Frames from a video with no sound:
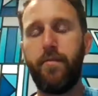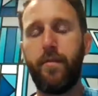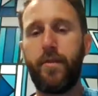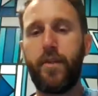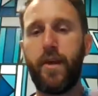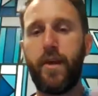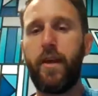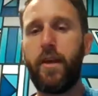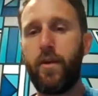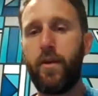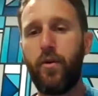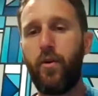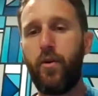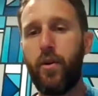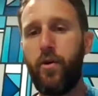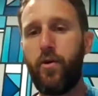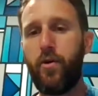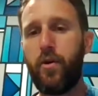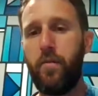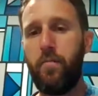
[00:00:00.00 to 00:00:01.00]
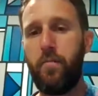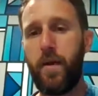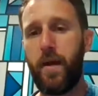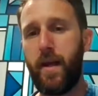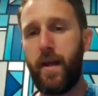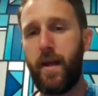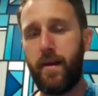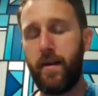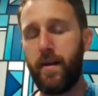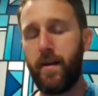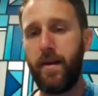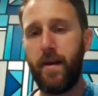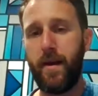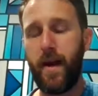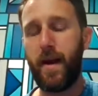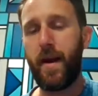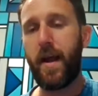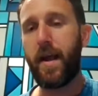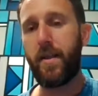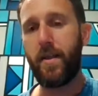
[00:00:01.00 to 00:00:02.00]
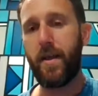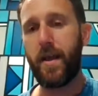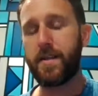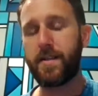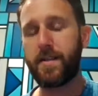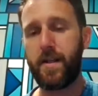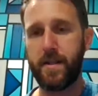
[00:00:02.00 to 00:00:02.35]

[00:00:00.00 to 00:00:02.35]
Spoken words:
thinker or you can be an atheist.